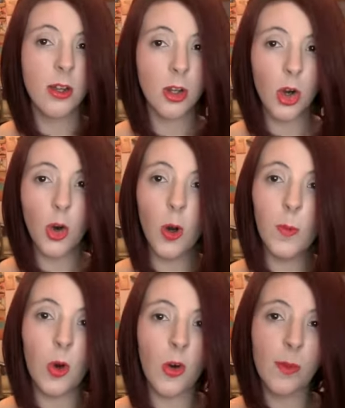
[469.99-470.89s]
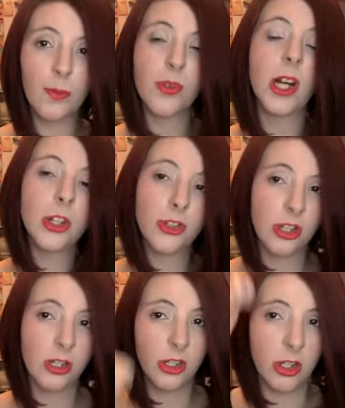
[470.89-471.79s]
comb or a brush
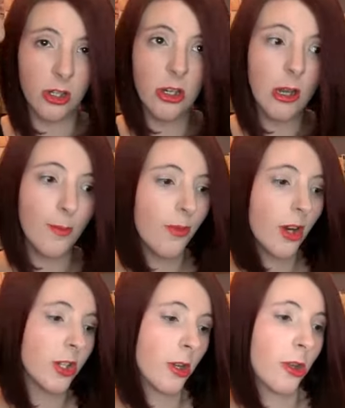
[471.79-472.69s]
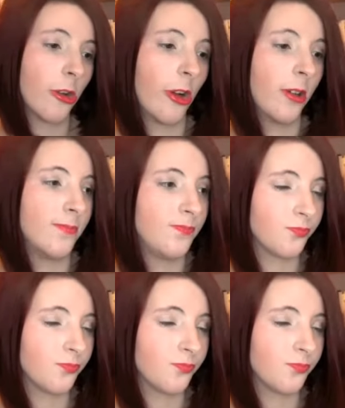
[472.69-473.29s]
just to brush it through.